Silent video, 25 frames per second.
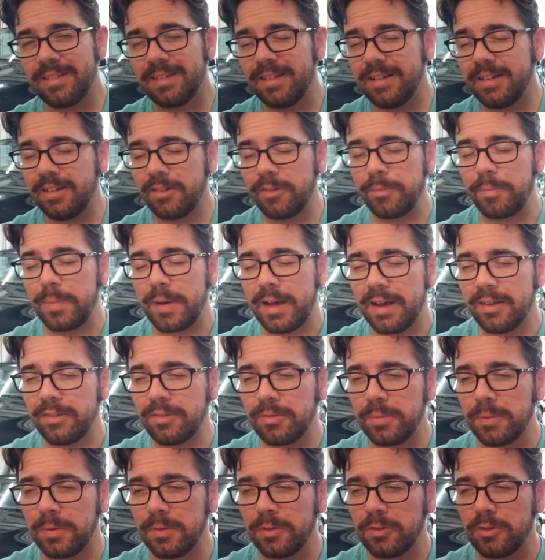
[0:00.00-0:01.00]
it is
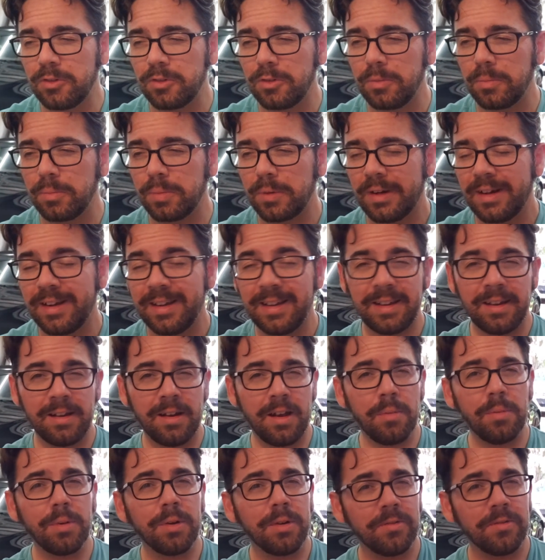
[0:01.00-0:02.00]
possible to break a
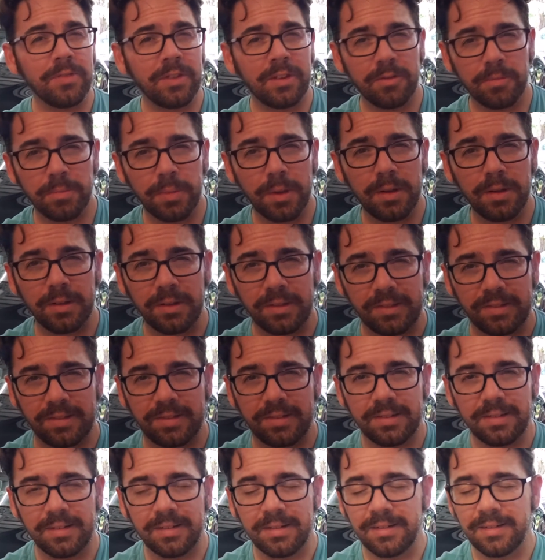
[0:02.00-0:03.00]
number of these
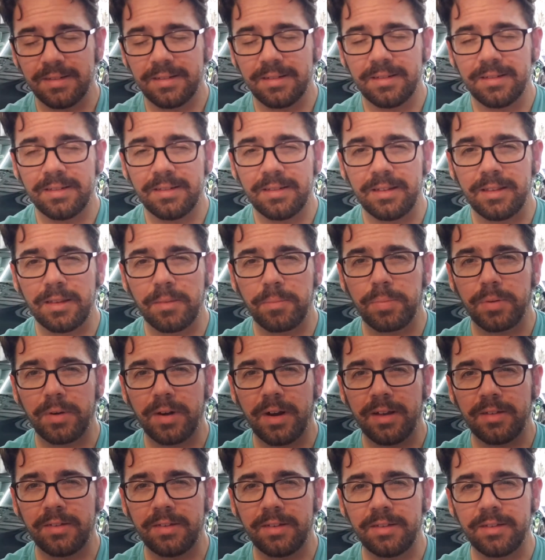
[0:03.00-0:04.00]
bolts in the
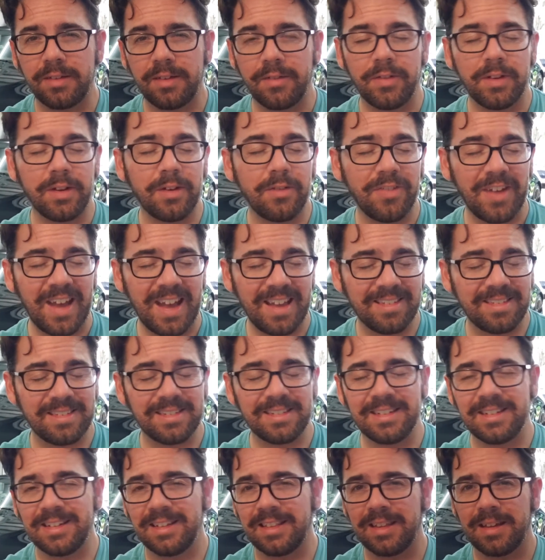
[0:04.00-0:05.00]
process of
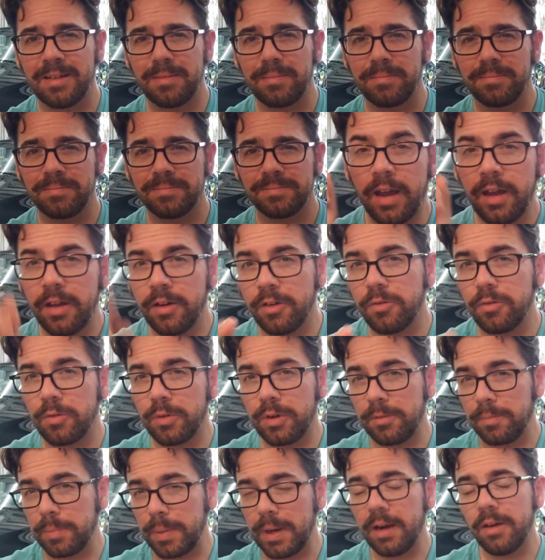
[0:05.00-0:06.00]
unfastening them. And
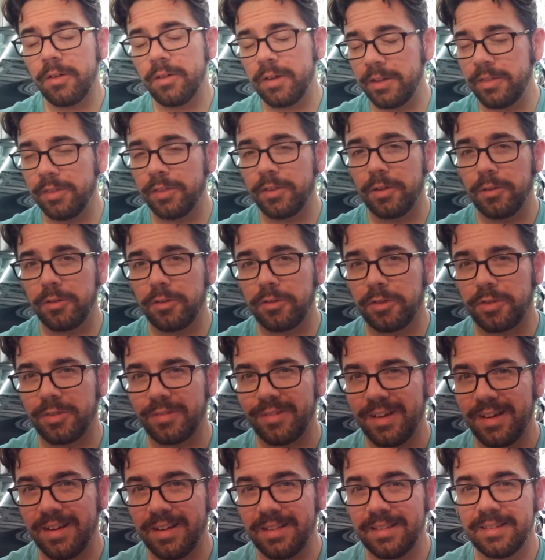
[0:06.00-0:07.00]
repairing those
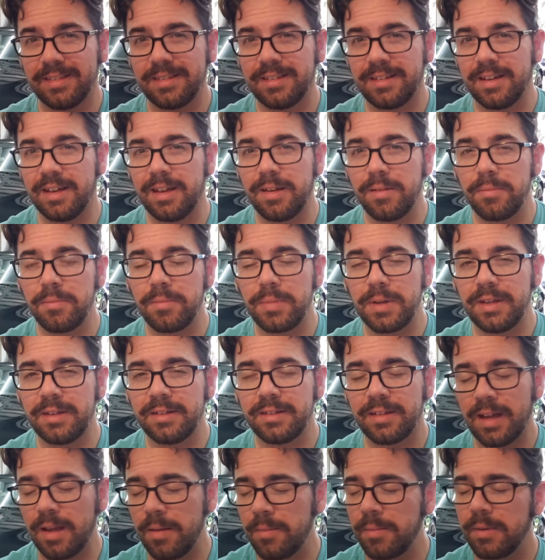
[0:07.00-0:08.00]
threads can be
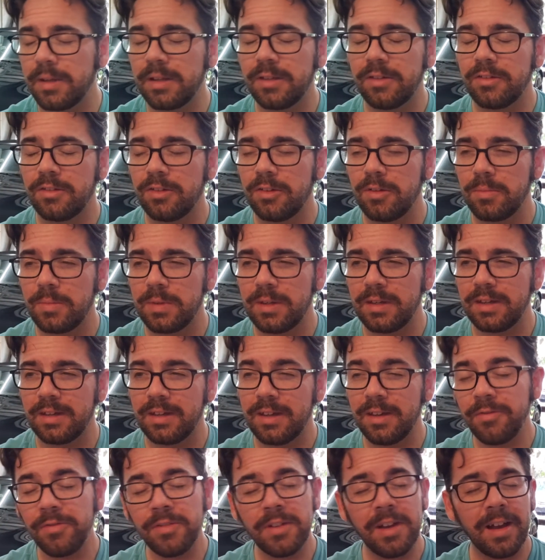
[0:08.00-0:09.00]
time-consuming,
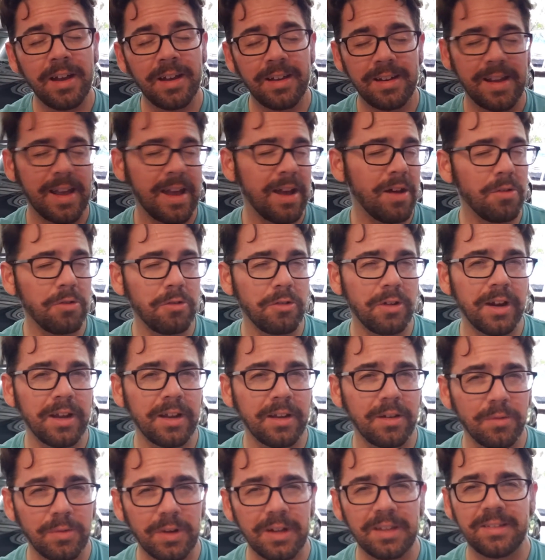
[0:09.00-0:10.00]
if not
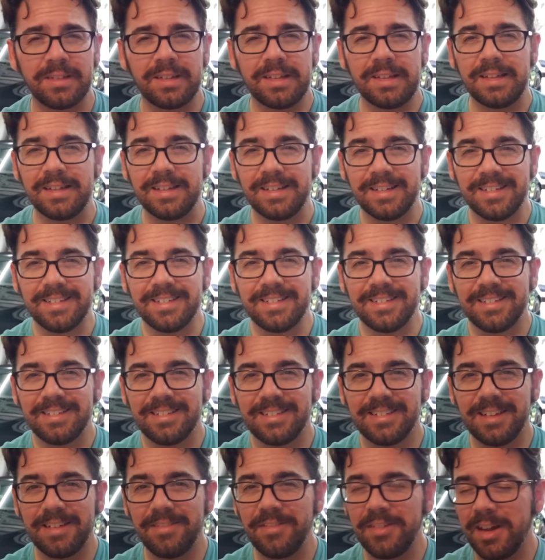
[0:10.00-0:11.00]
outright risky,
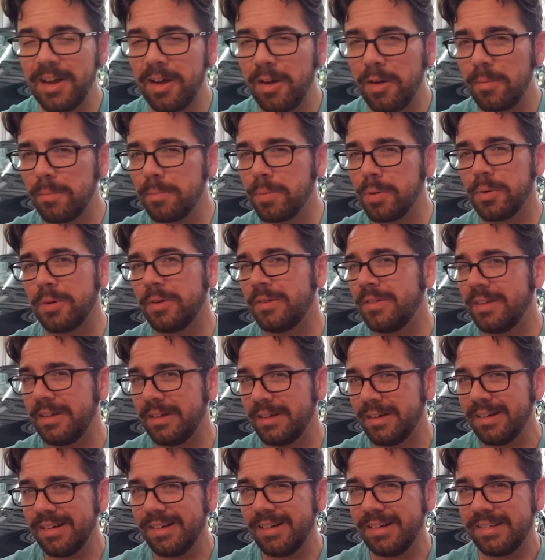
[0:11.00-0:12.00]
given how important they
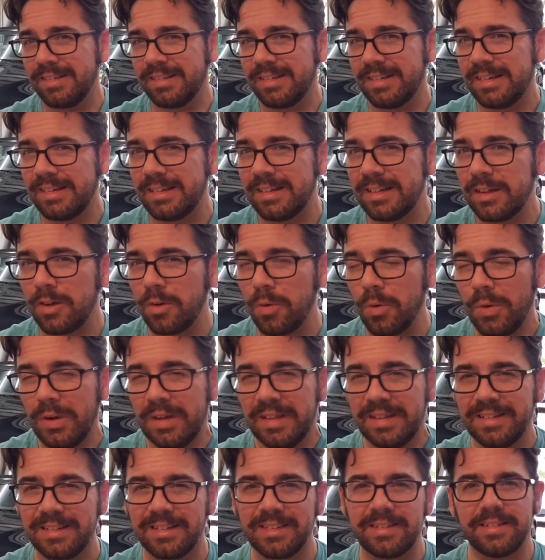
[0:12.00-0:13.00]
are to sealing
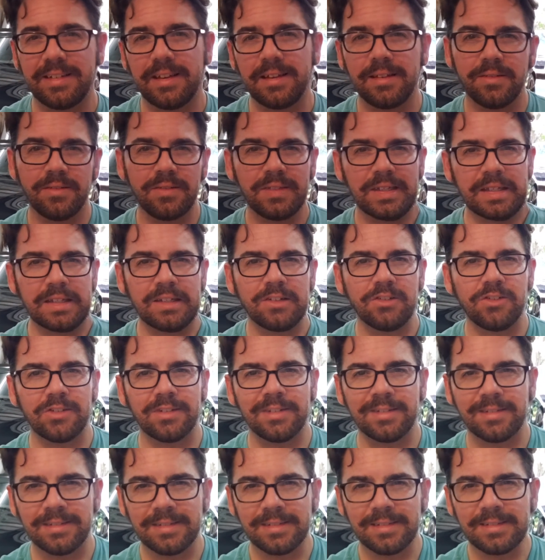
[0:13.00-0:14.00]
oil inside of the
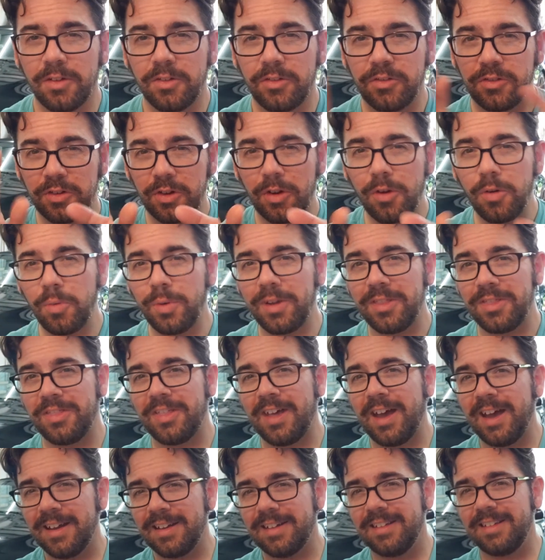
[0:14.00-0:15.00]
engine. So with
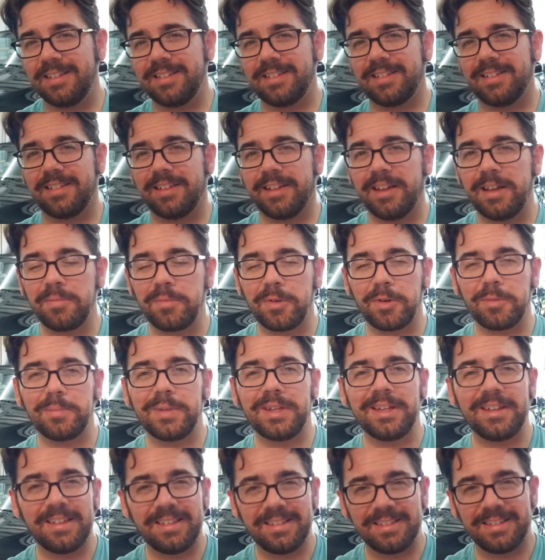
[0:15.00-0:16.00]
that disclaimer
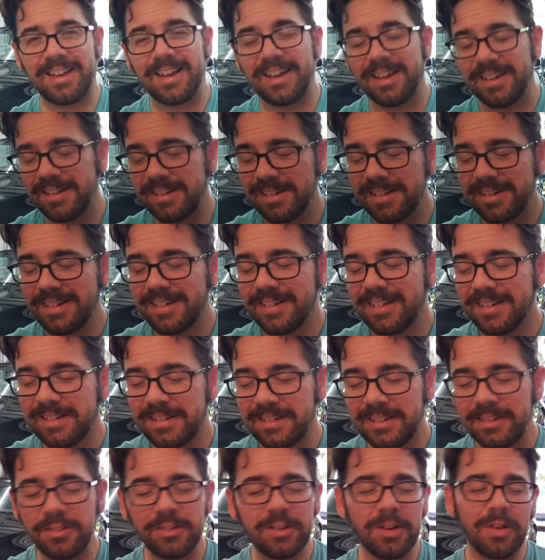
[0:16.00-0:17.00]
being said,
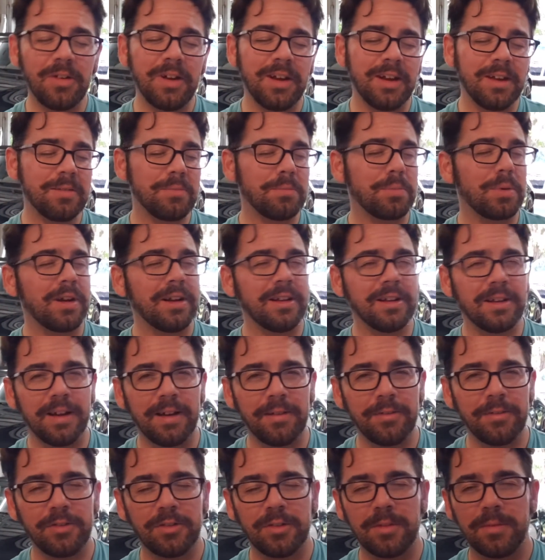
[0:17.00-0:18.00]
let's go ahead and break
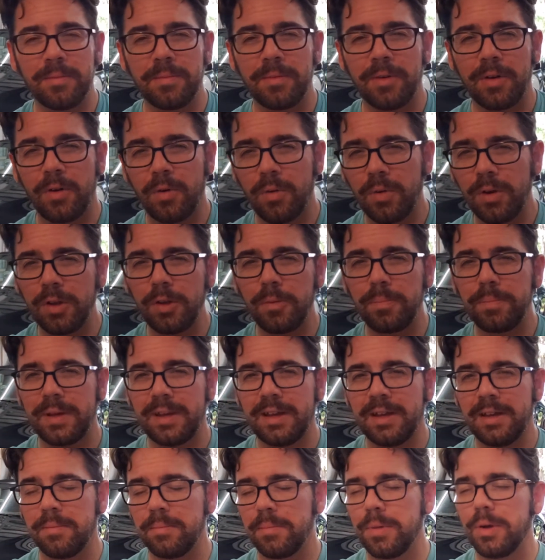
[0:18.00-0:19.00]
off some oil
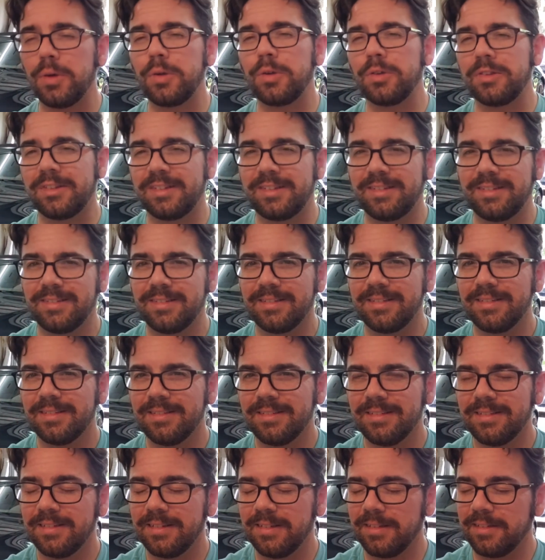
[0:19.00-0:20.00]
pan bolts
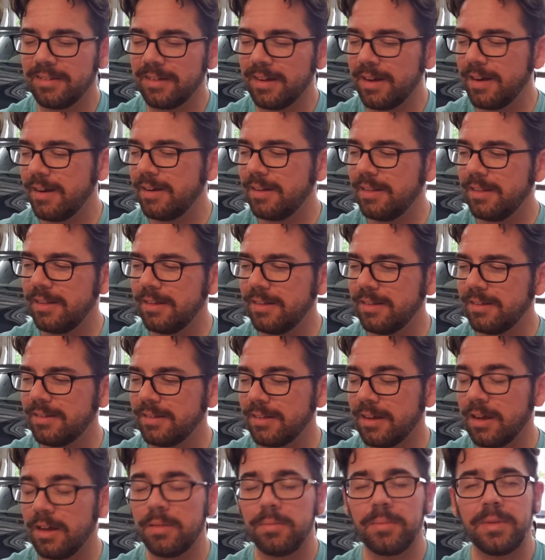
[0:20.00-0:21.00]
inside of
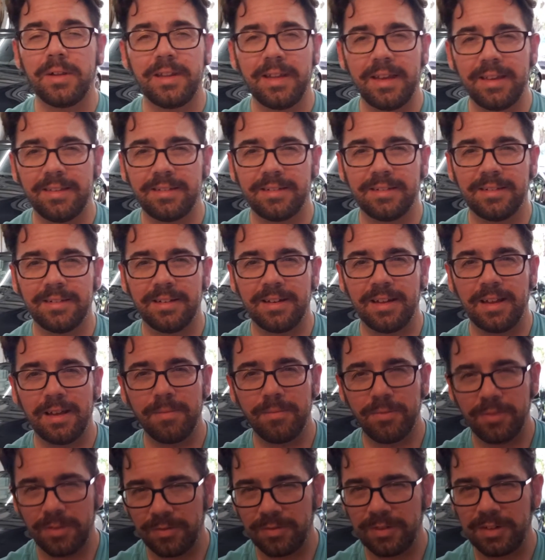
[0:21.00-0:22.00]
this unmolested
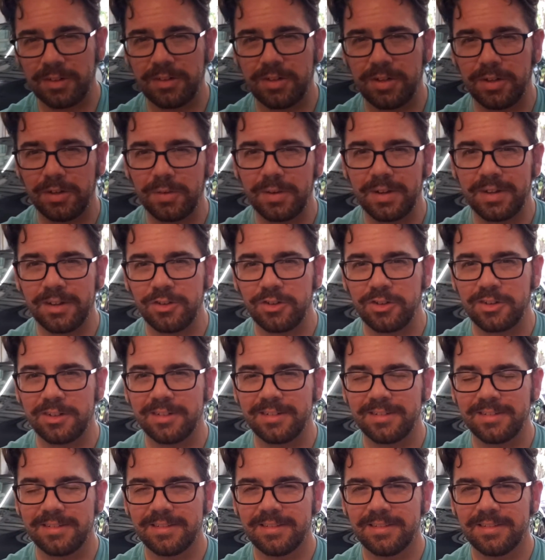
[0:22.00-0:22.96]
M52 engine.